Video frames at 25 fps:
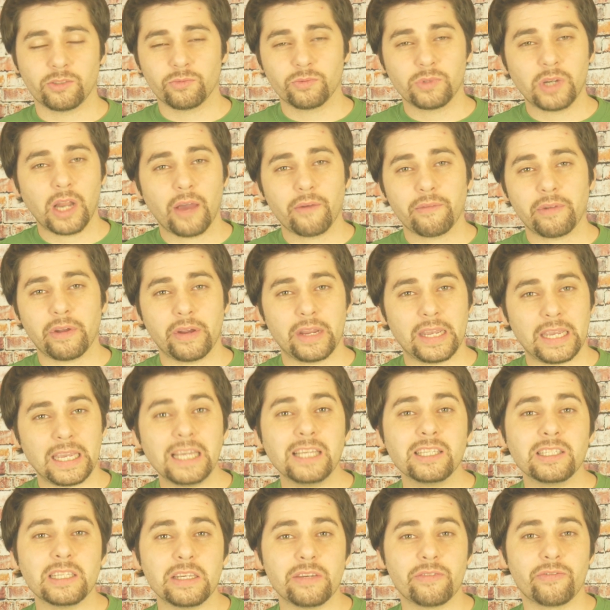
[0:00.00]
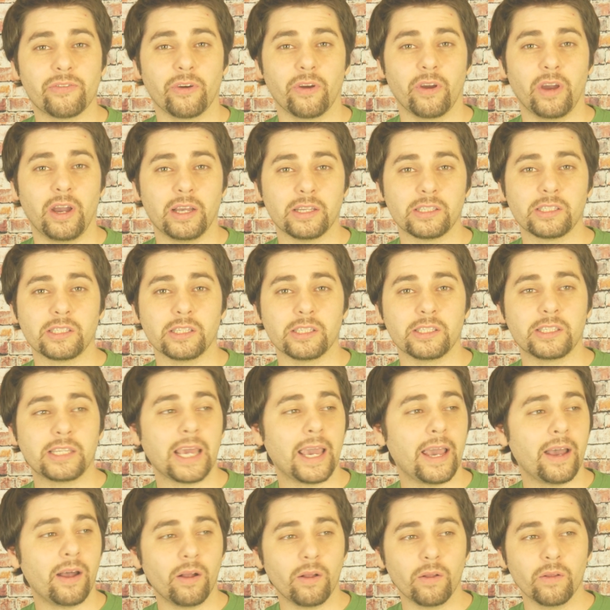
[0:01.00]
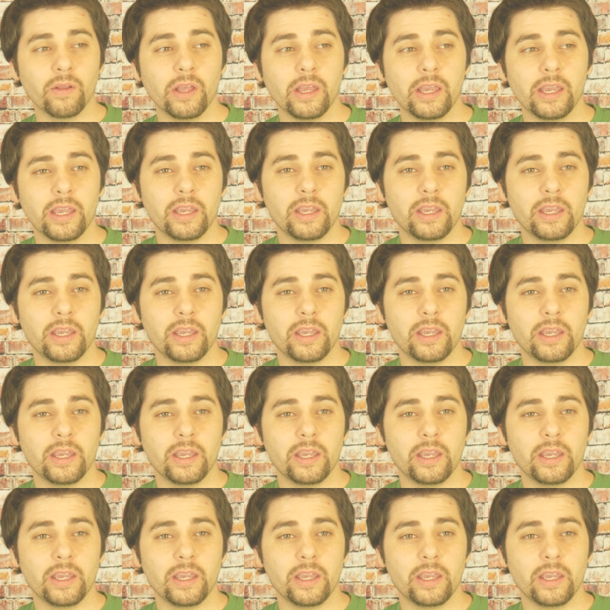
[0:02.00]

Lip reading: not very easy for us to tell